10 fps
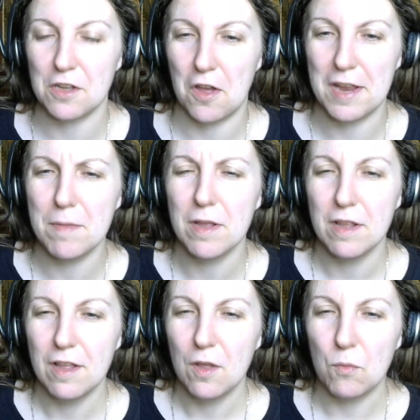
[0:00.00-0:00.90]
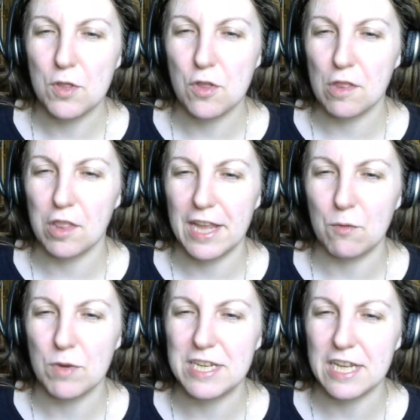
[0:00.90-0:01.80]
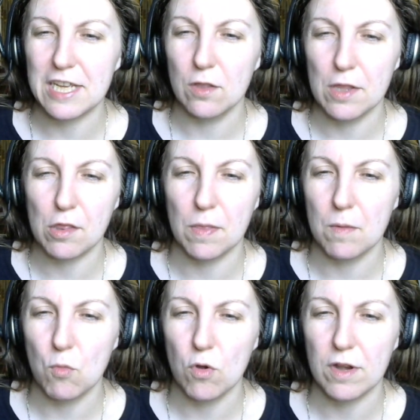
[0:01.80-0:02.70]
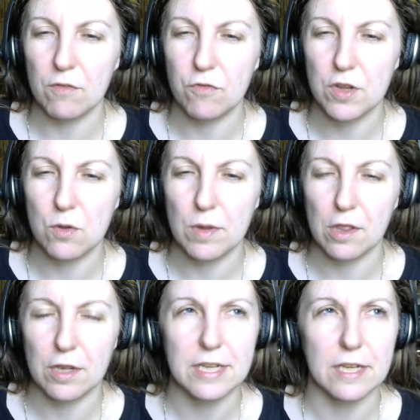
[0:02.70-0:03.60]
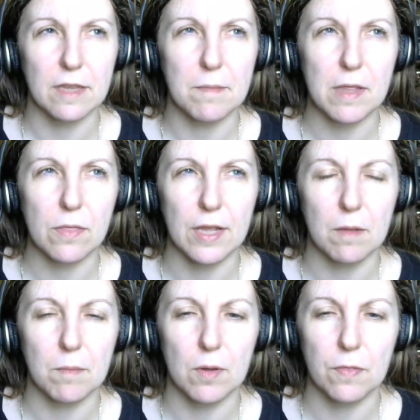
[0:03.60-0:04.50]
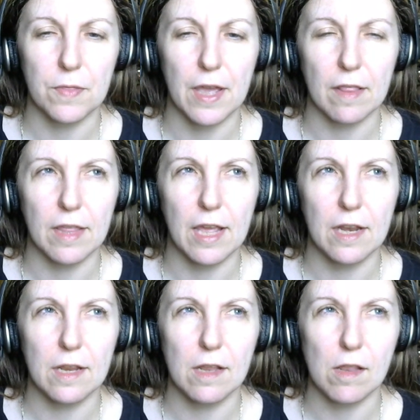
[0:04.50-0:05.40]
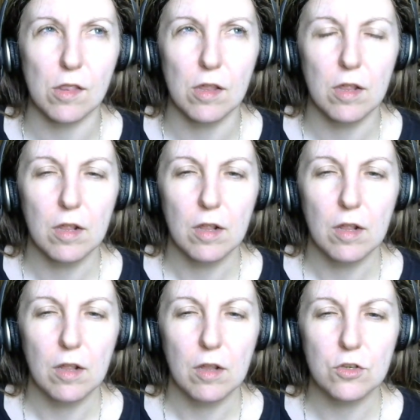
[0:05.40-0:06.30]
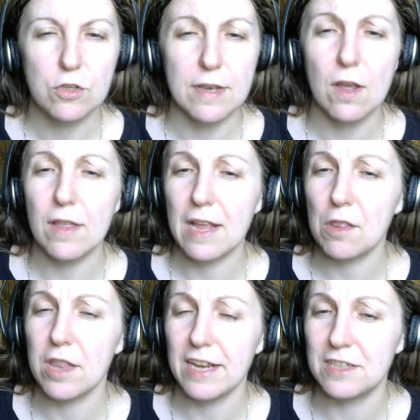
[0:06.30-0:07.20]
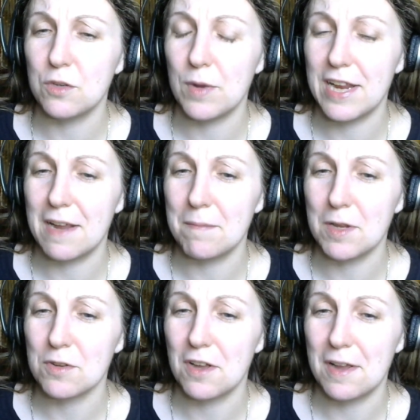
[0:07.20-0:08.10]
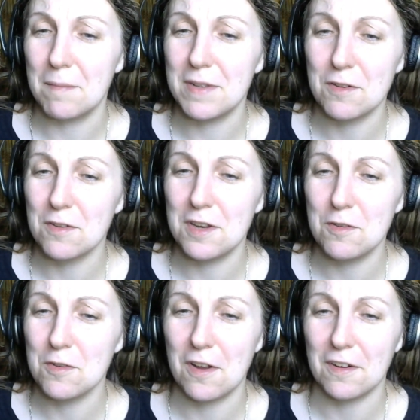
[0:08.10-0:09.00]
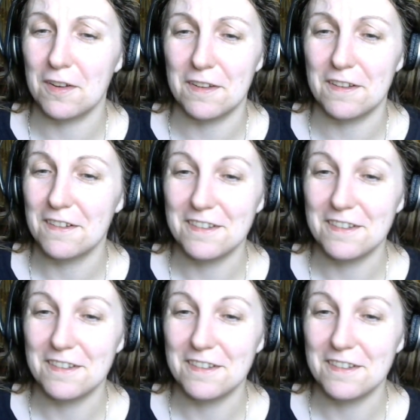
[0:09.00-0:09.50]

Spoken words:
time, which is like ridiculous in the morning for you, isn't it? Let me think about that. That is no, that's like 2 a.m. your time. You're not gonna